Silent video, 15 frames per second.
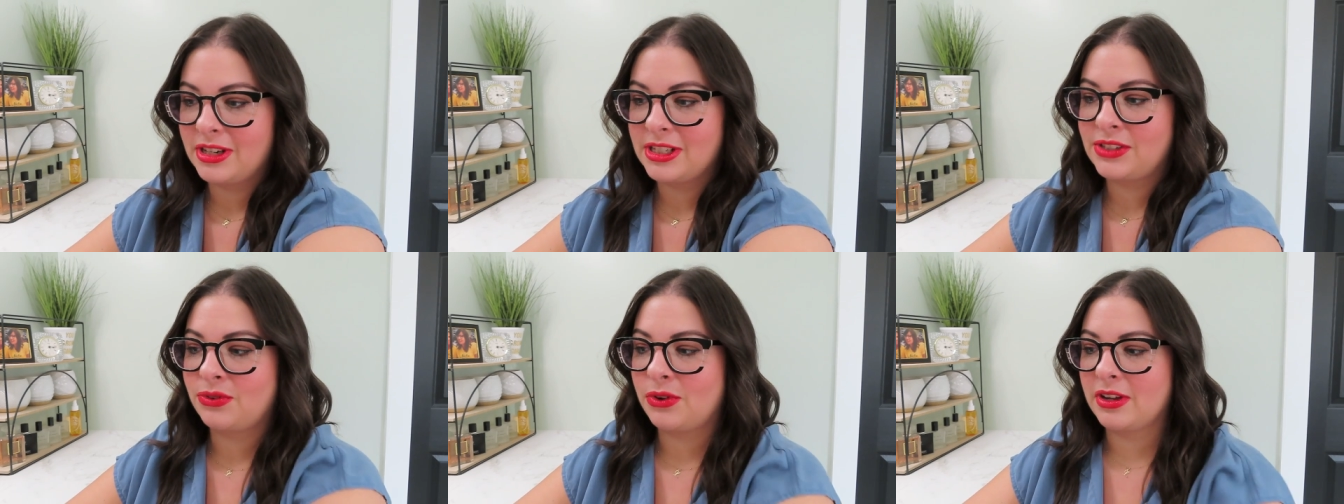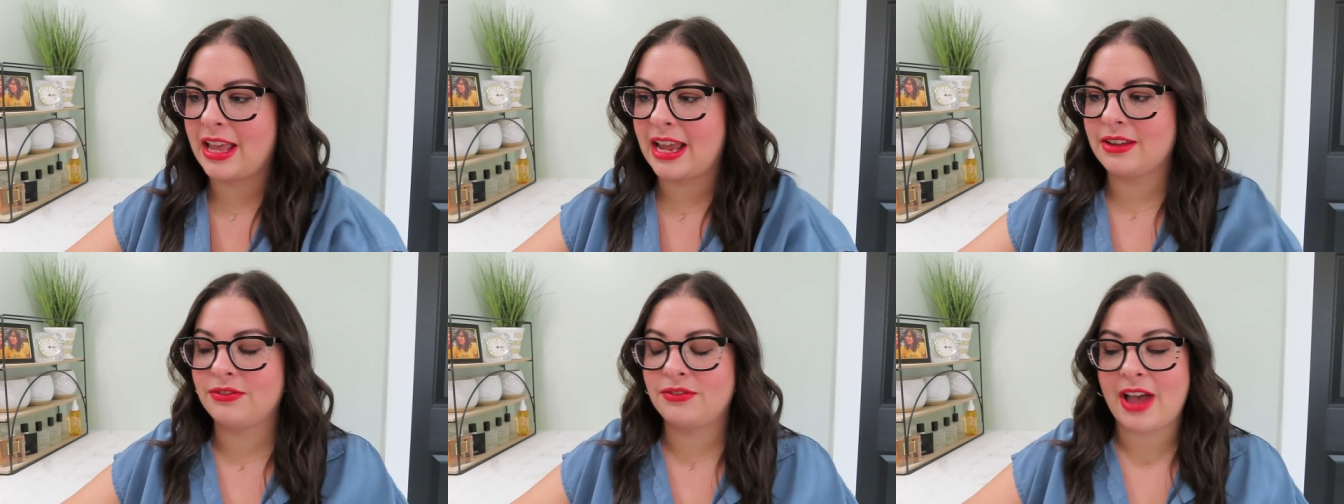it's for
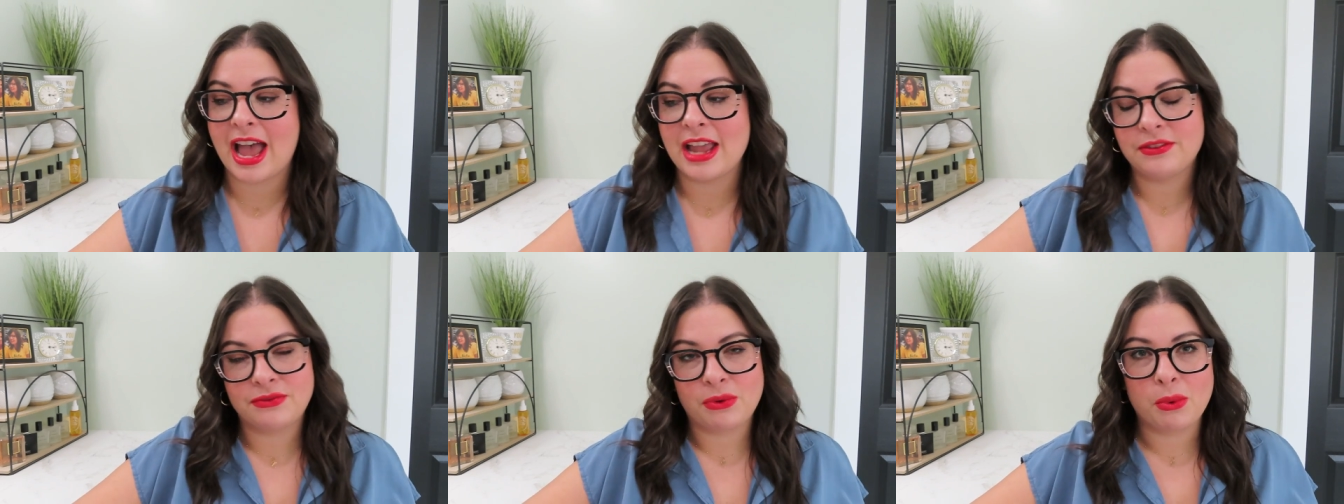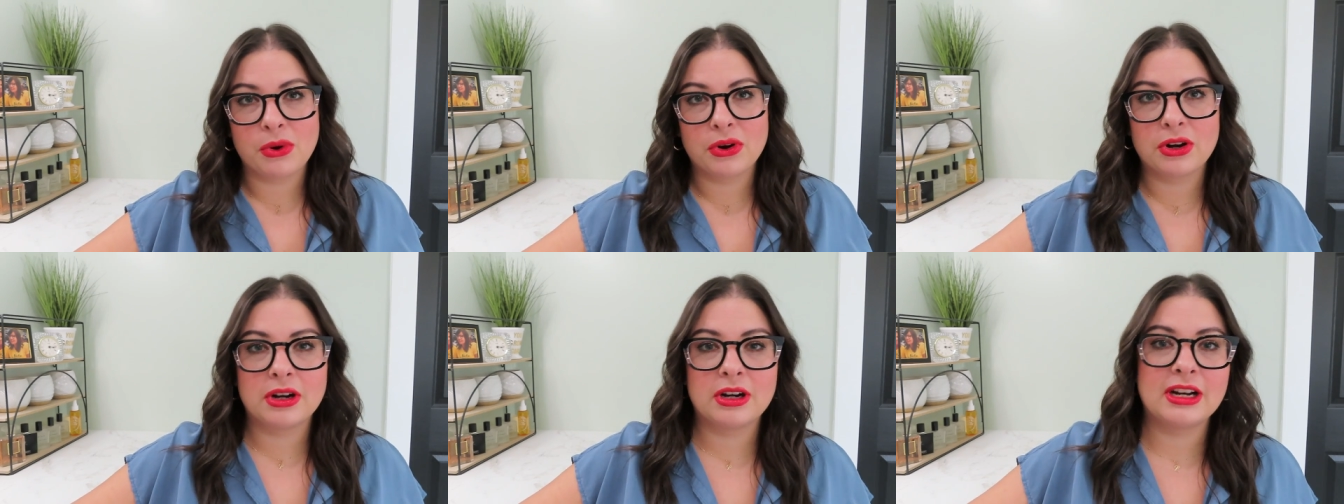like
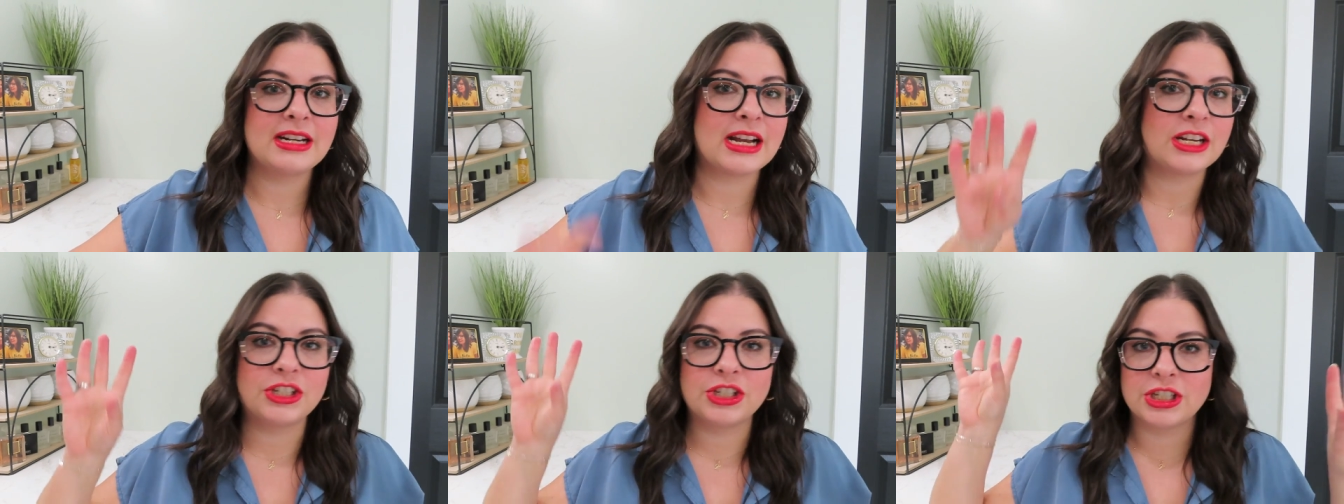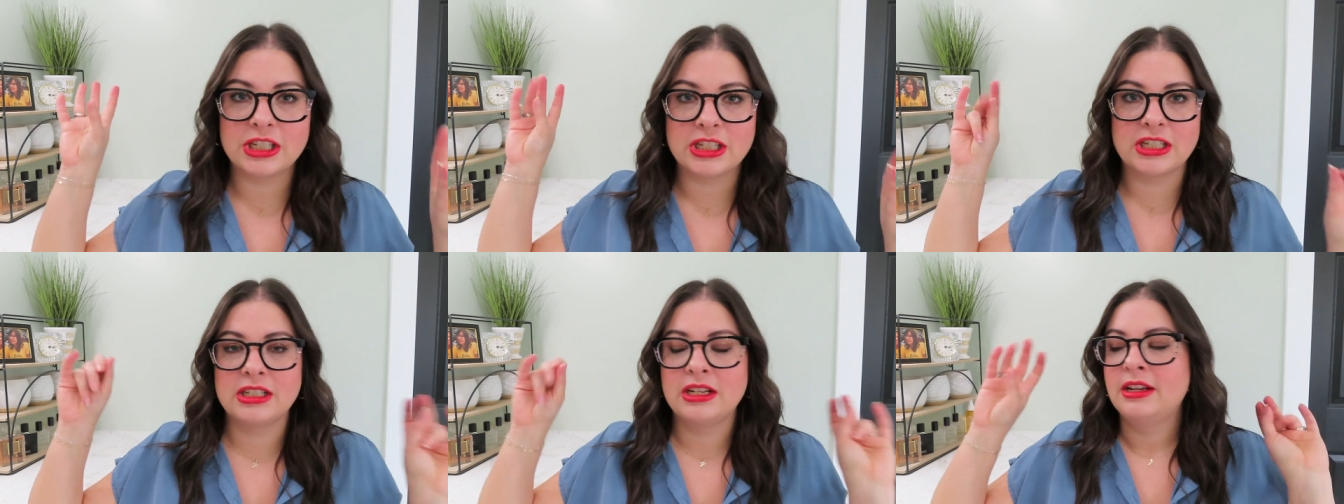5'4" and
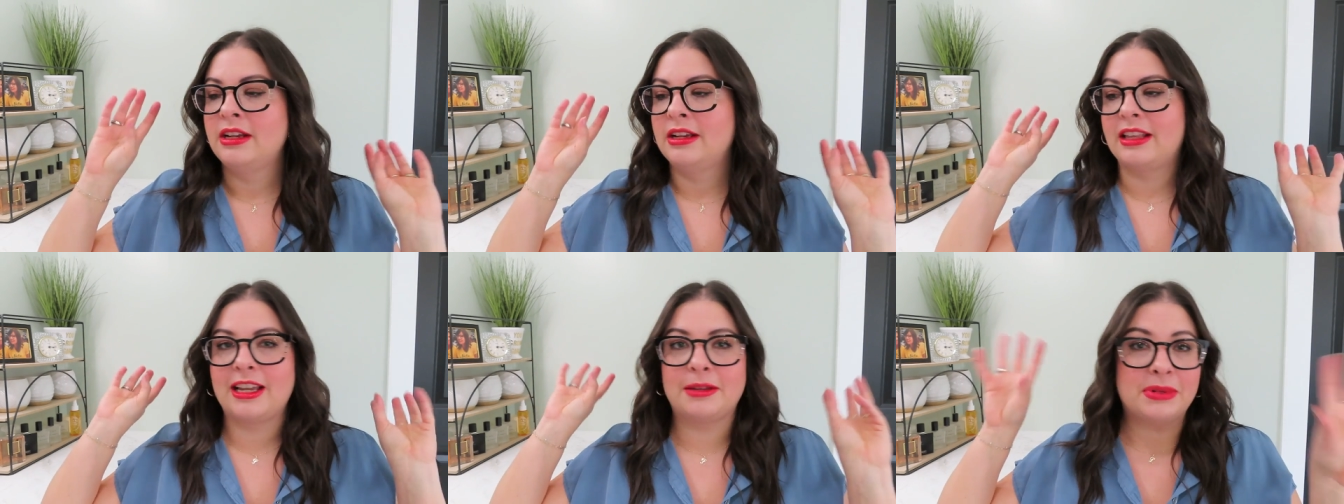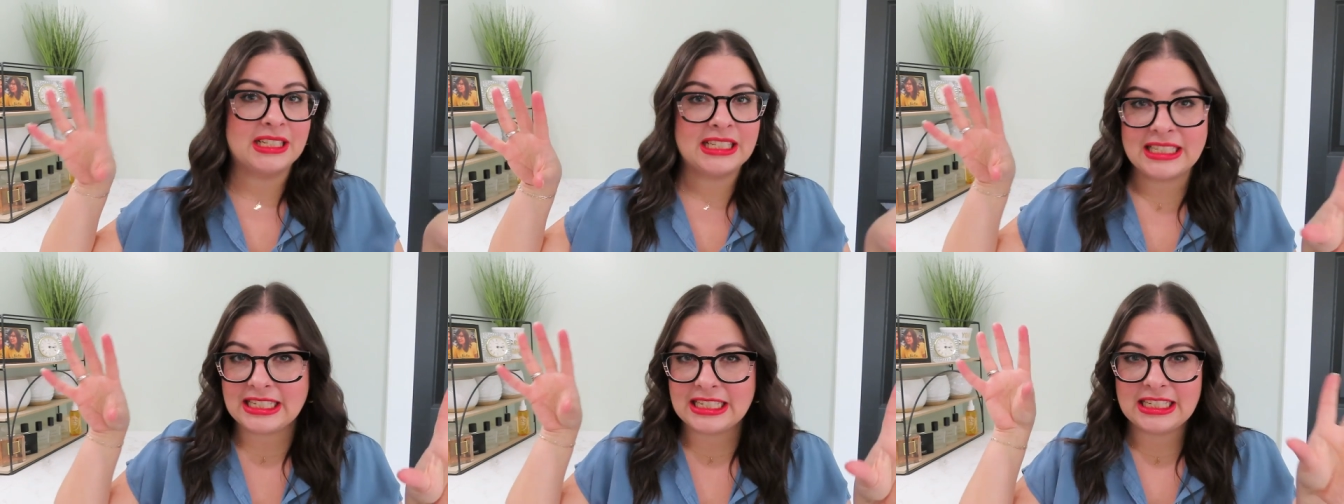under, like
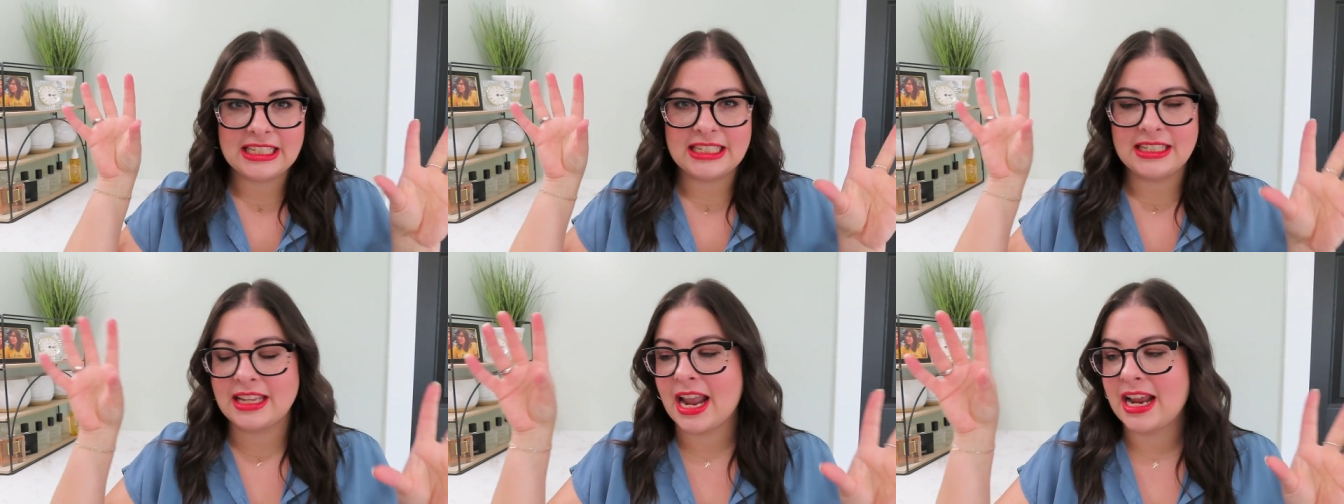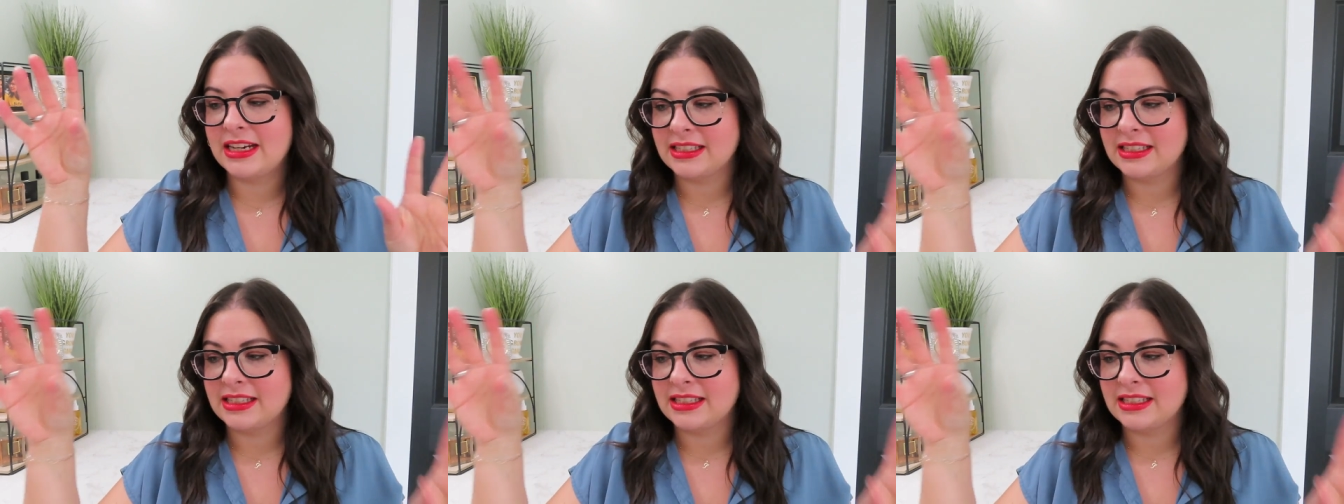petite kind